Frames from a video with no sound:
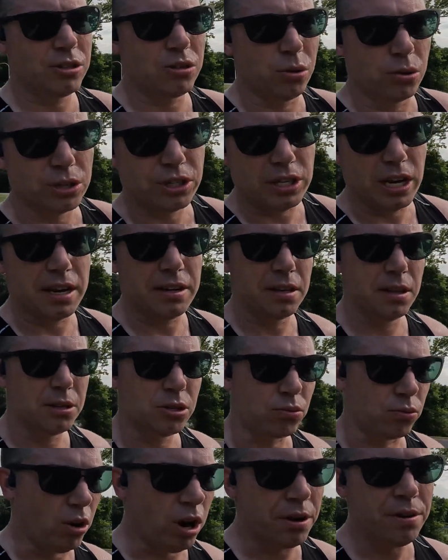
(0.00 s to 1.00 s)
towards the end of
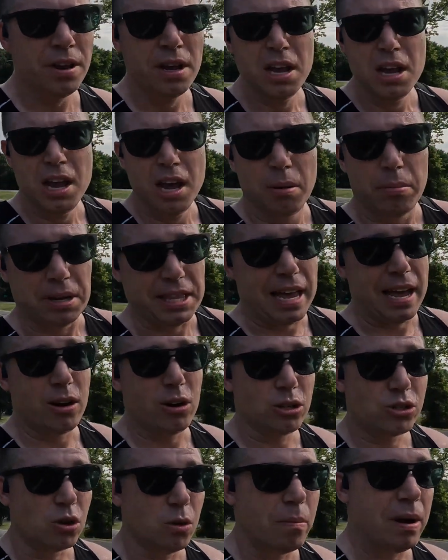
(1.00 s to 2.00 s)
this run, but that
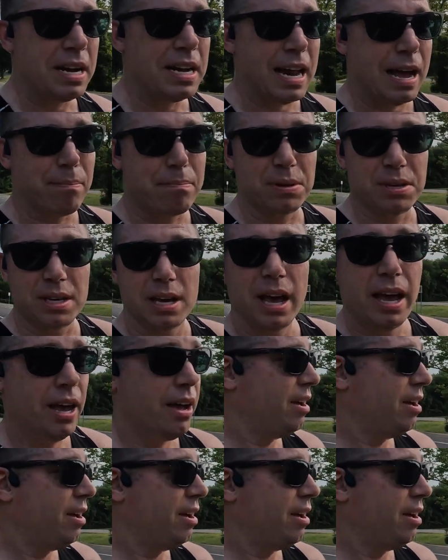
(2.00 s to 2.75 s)
also might not be